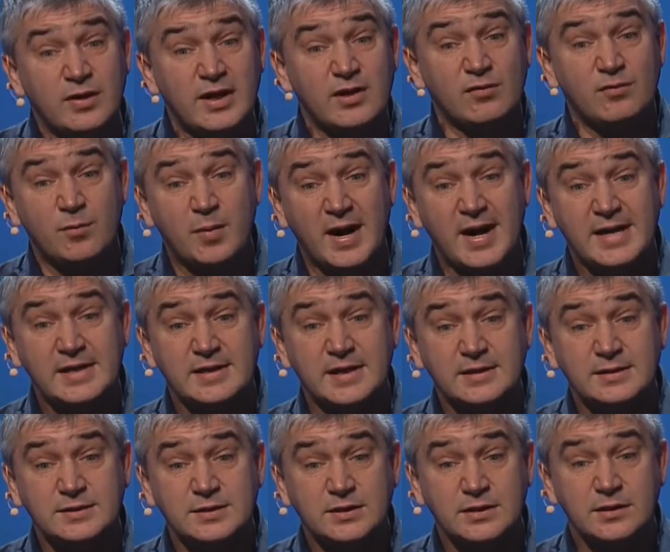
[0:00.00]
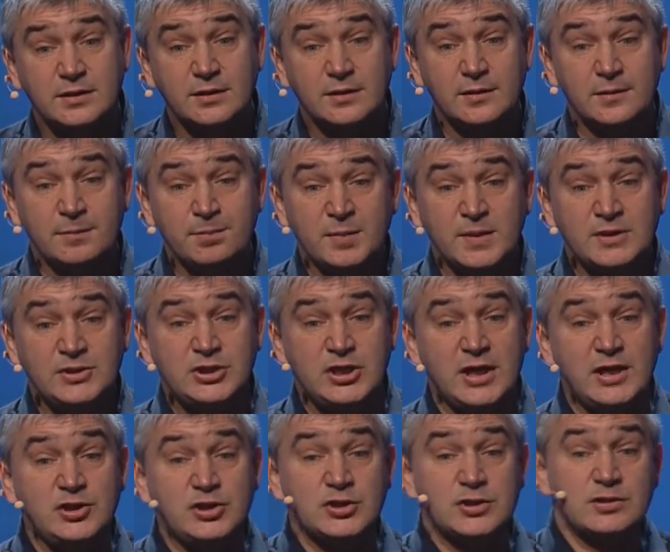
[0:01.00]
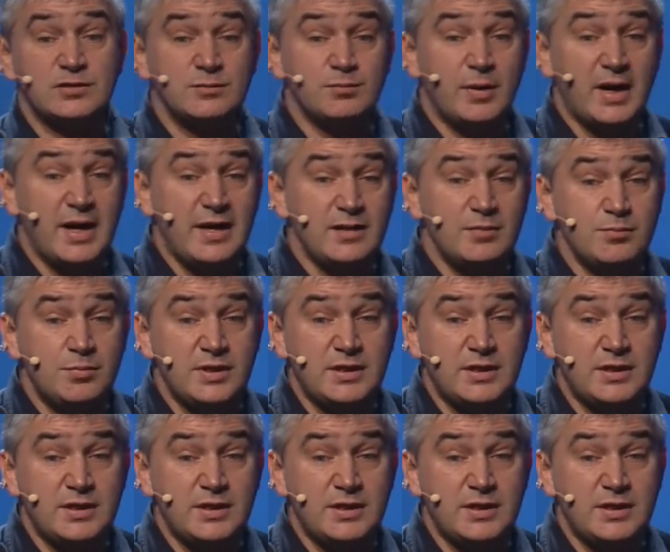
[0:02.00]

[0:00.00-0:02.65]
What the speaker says: way of buying IT. Changes in buying